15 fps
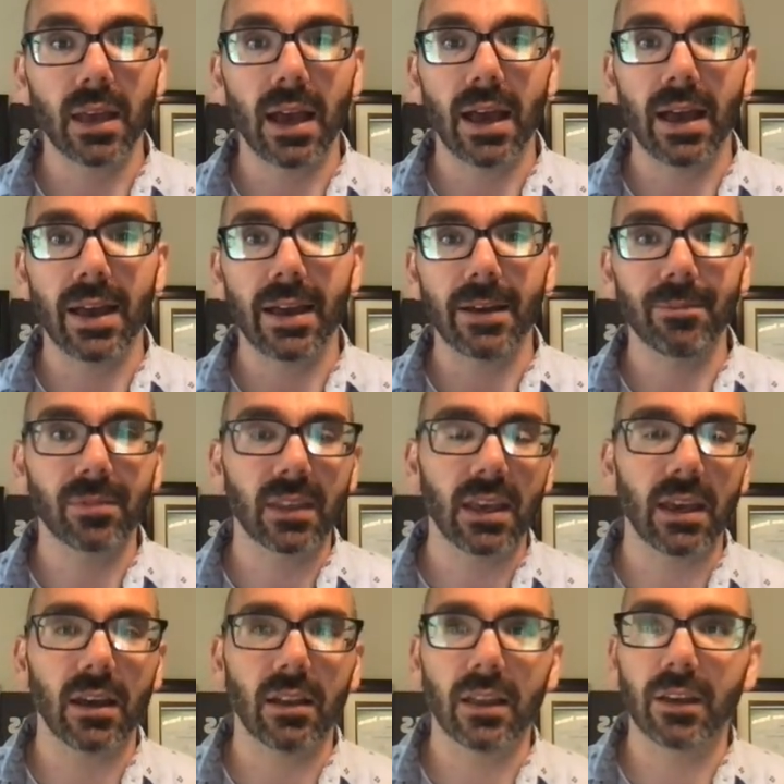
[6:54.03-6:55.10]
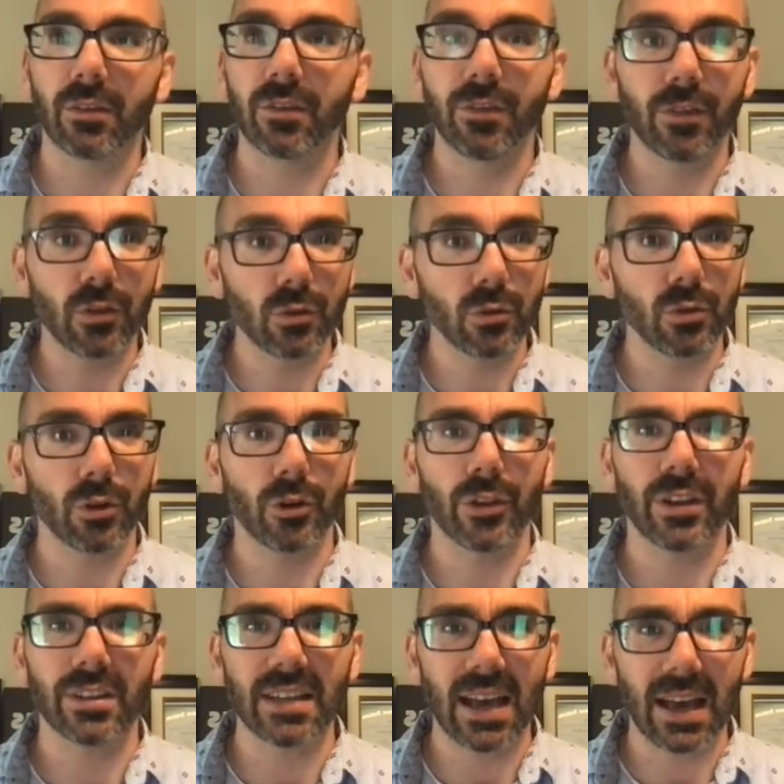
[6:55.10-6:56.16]
um, uh, like food or
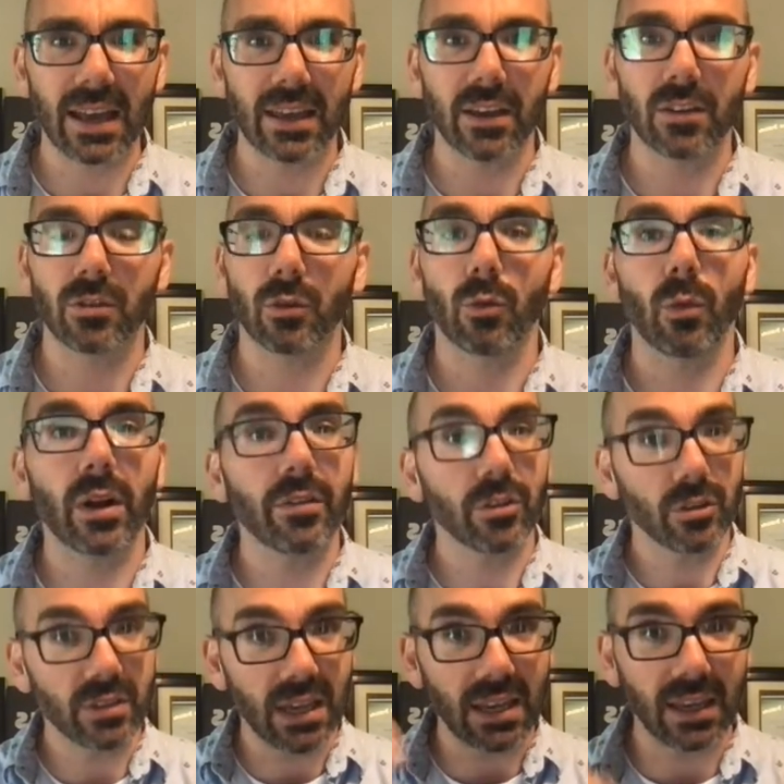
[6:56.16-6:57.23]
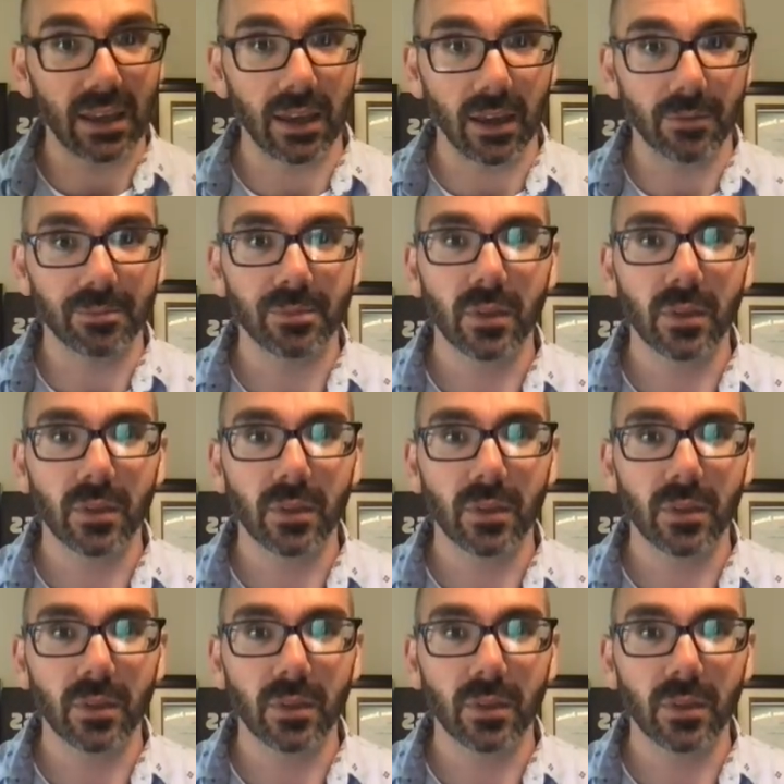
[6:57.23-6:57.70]
the diet or whatever you take in,